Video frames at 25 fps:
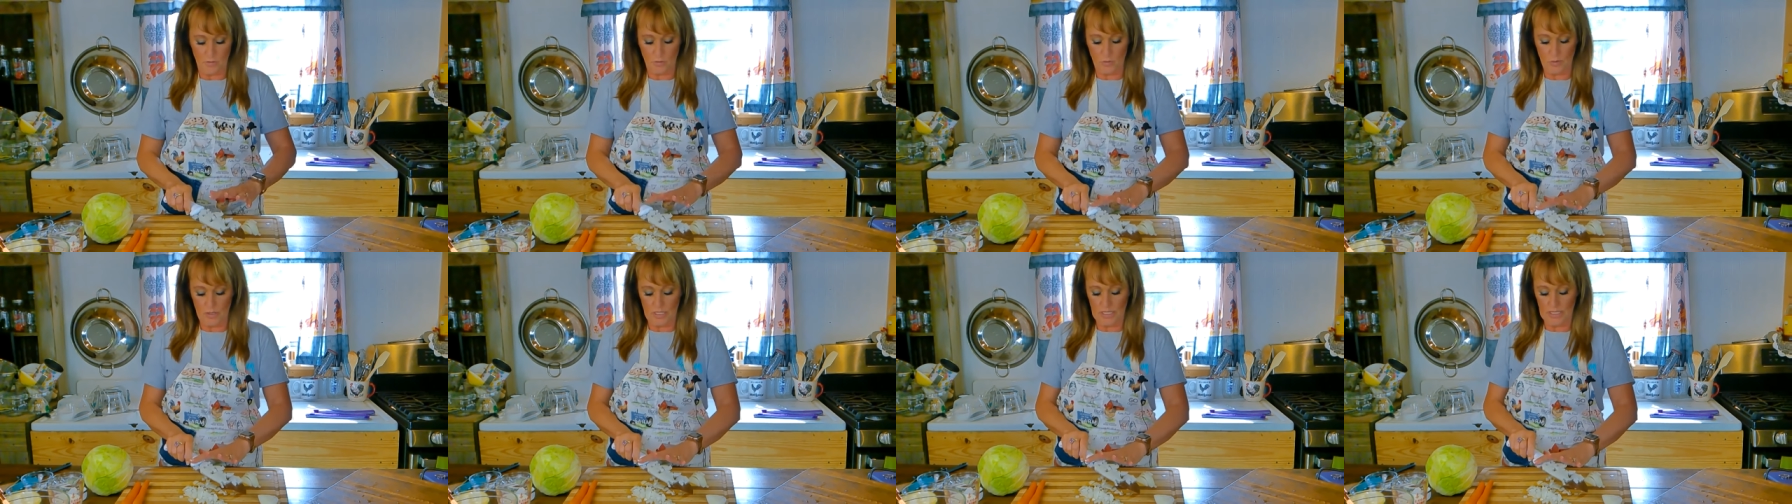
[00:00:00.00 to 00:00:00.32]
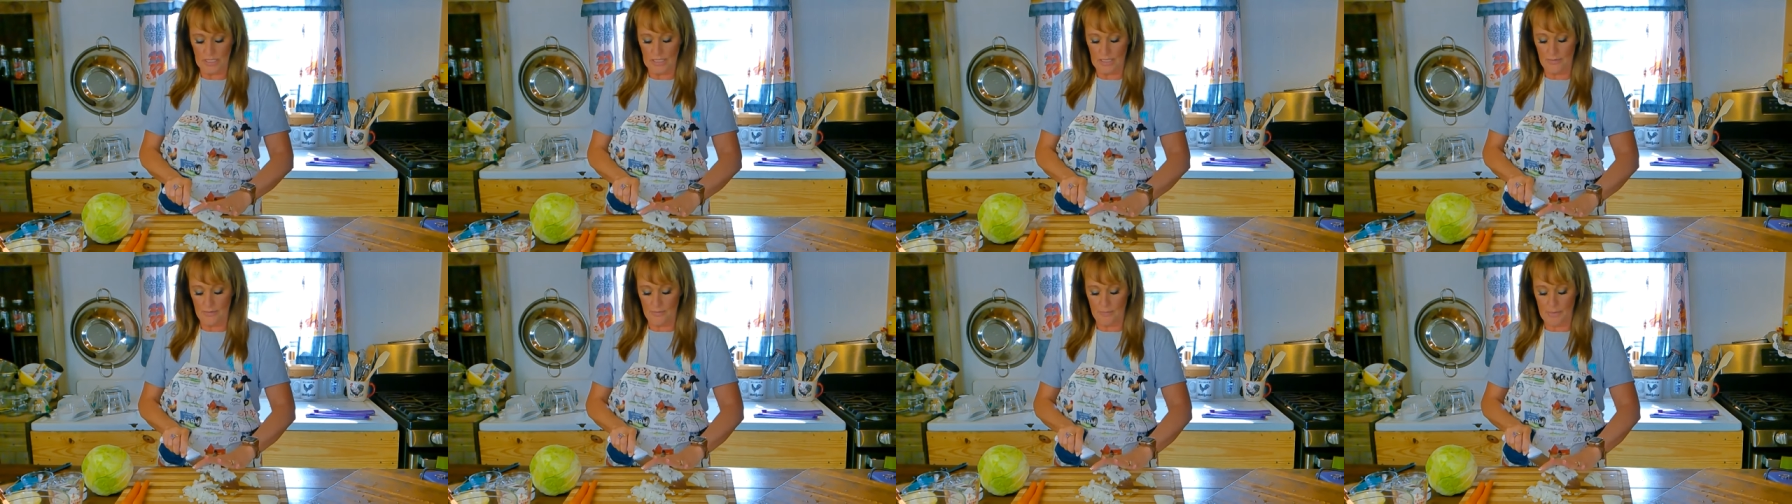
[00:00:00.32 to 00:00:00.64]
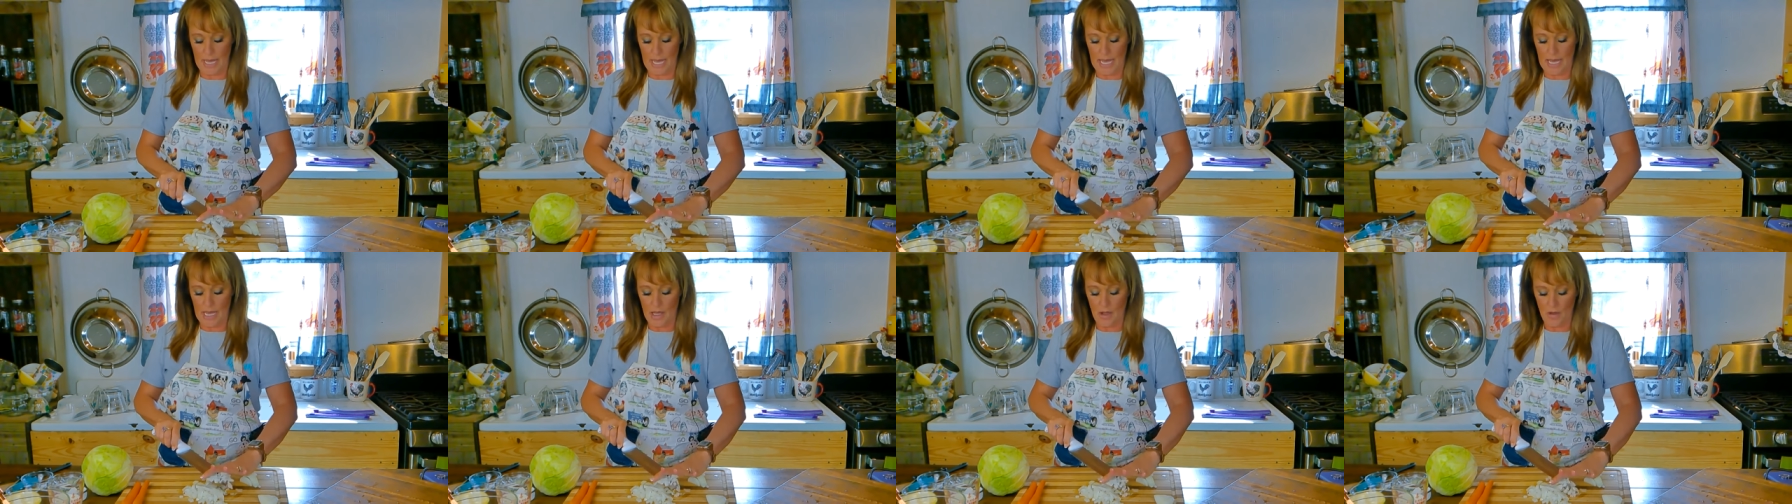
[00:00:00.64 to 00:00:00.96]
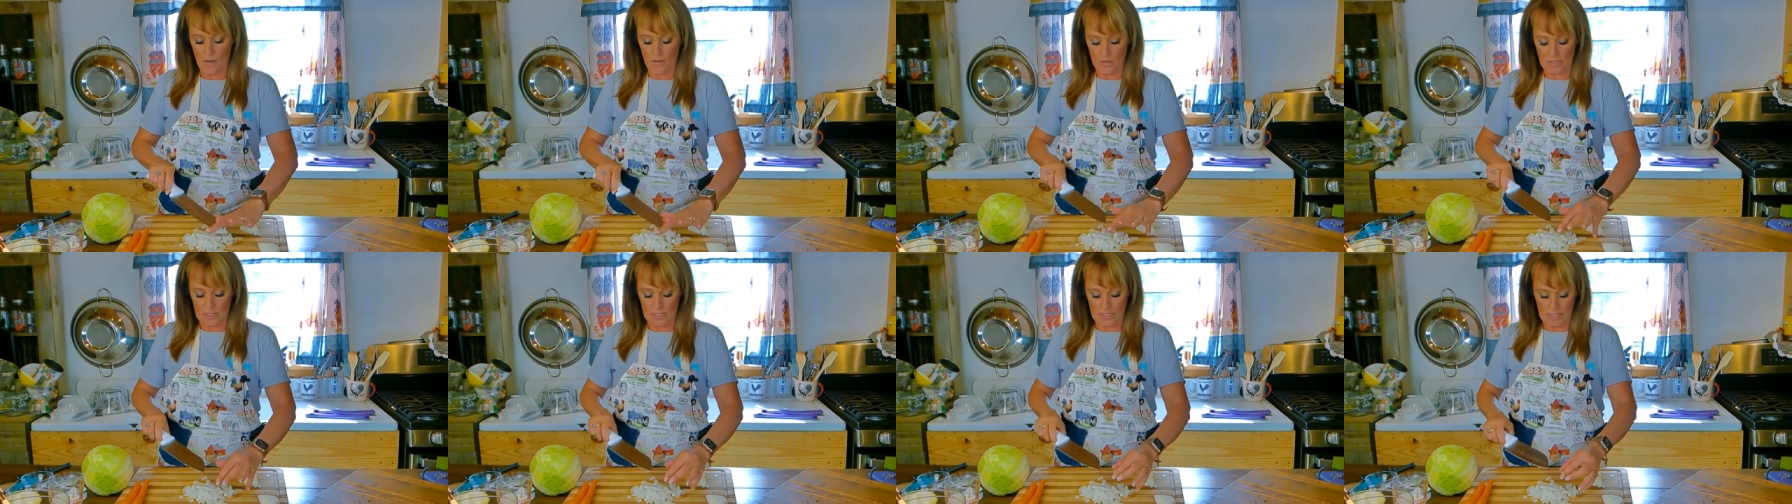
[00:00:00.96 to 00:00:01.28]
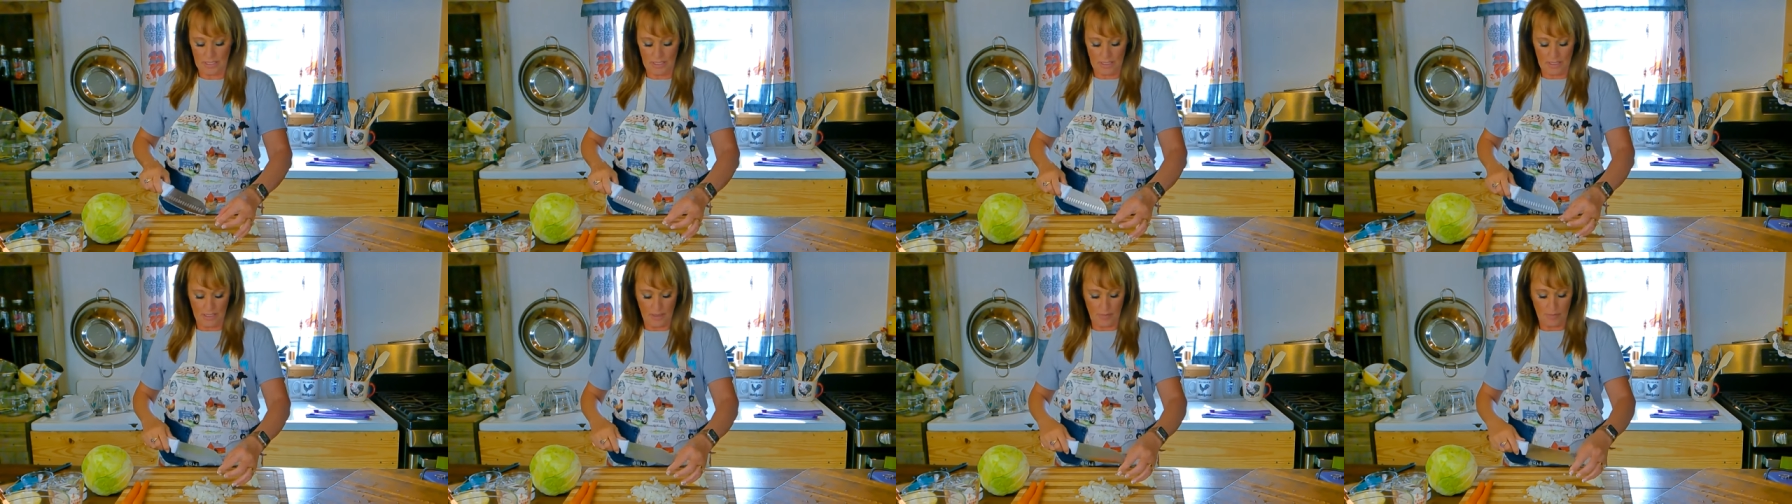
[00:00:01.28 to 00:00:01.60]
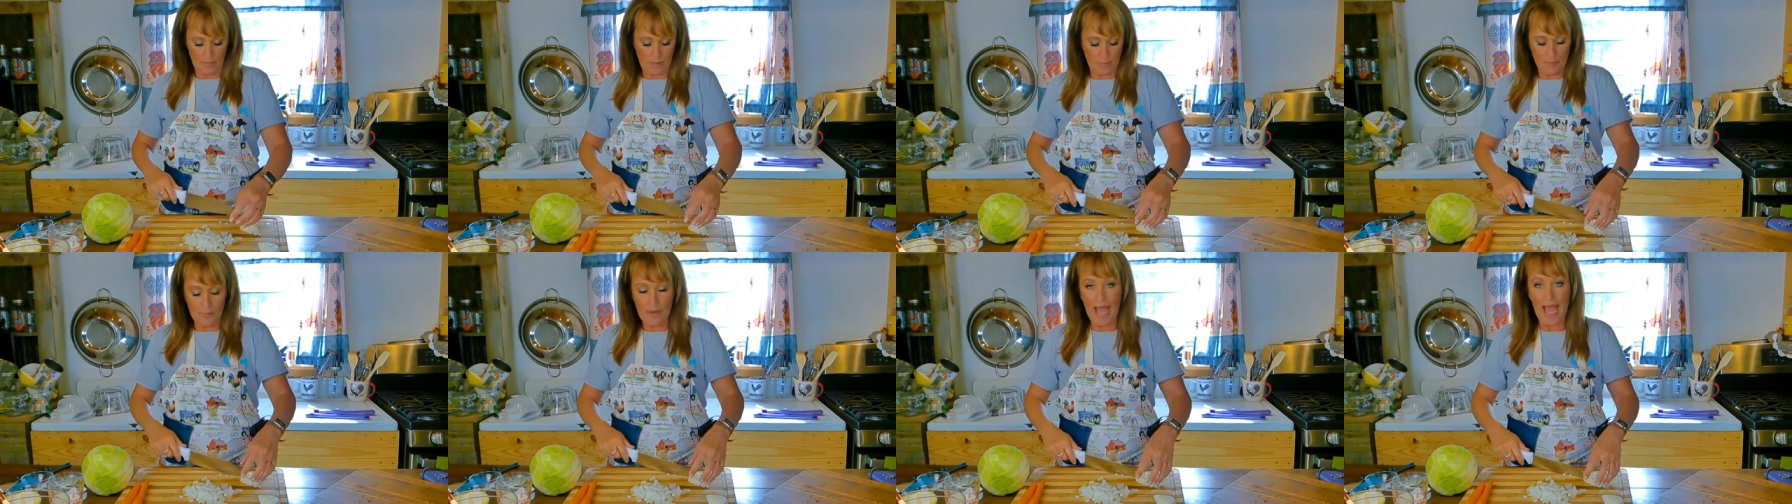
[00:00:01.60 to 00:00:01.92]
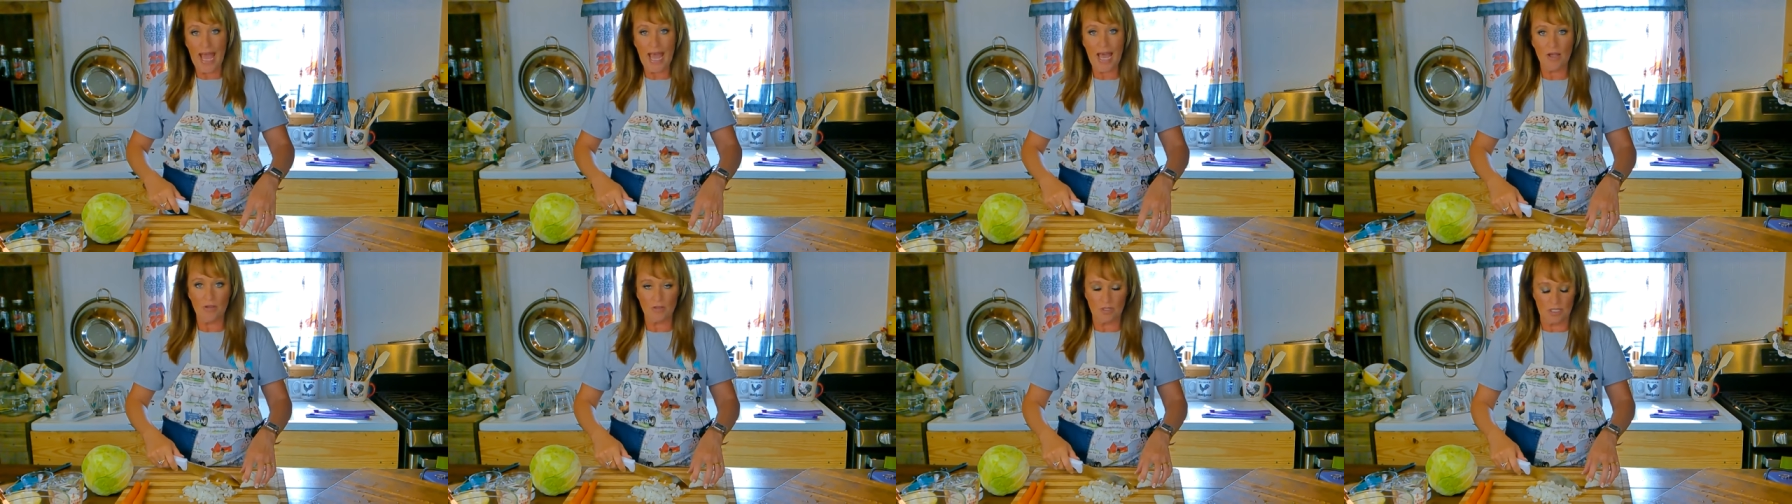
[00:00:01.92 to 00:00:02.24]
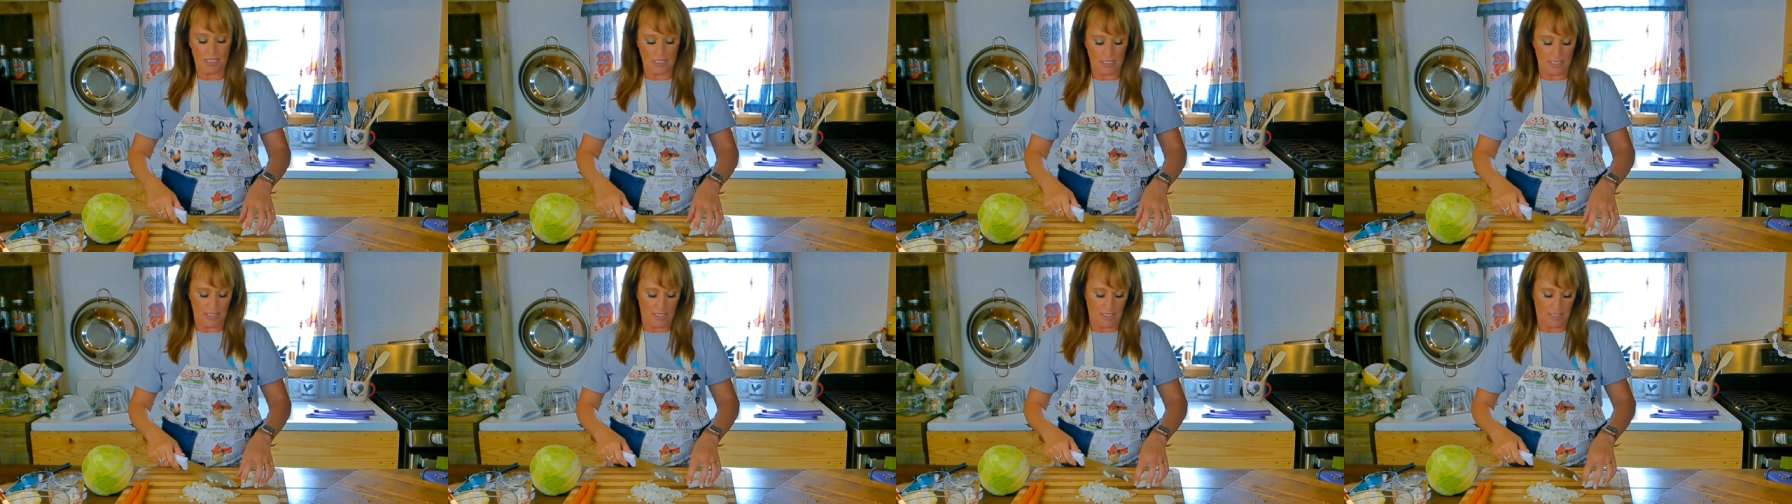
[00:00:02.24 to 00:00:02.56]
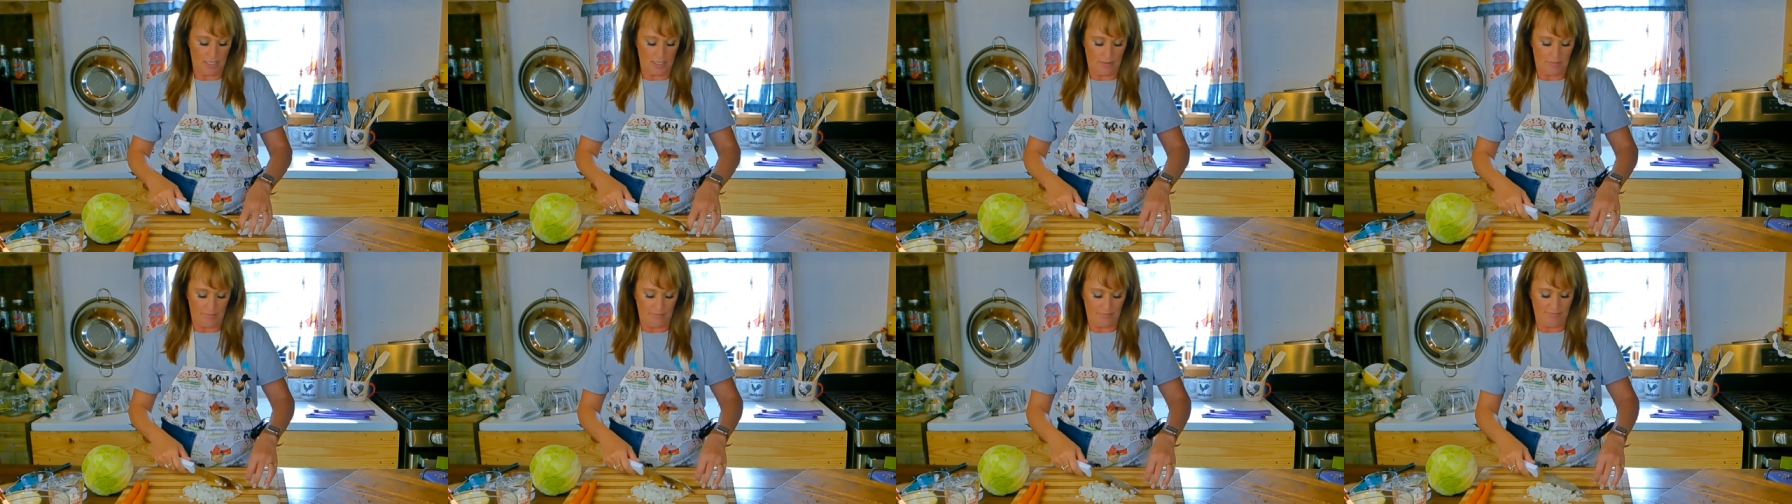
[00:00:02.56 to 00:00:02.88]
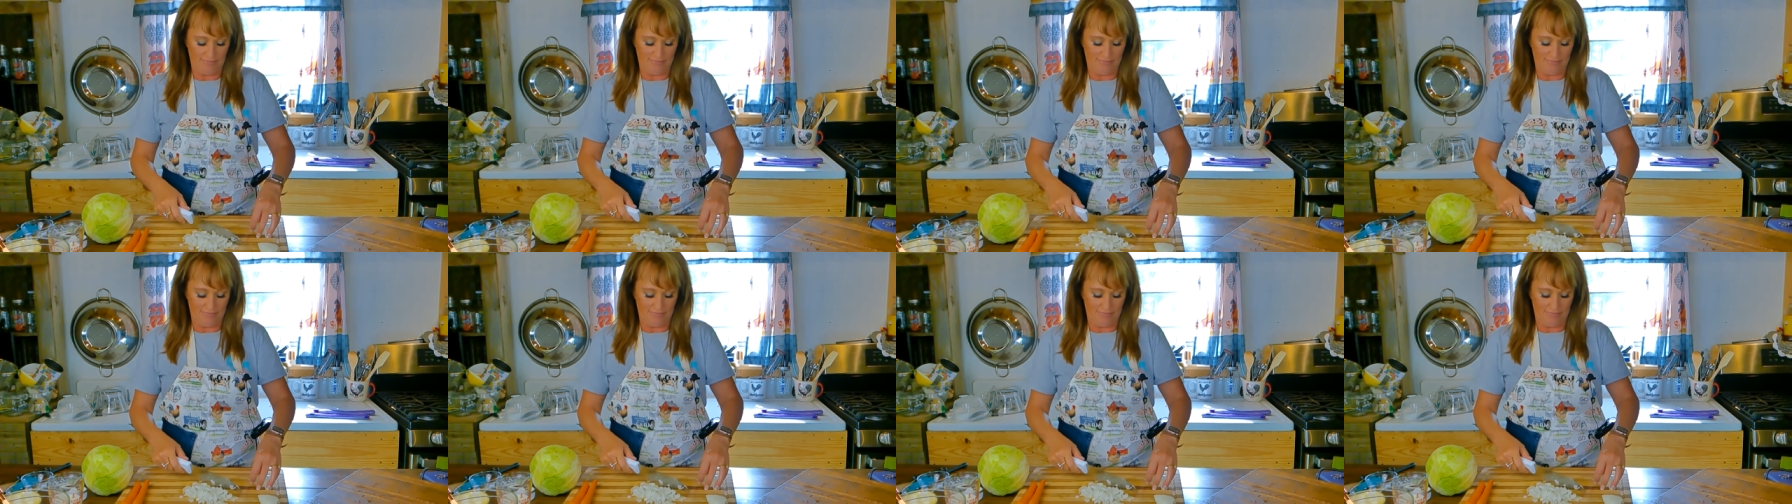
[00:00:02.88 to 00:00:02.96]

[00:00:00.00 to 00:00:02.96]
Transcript: It really milds it up. It milds it up.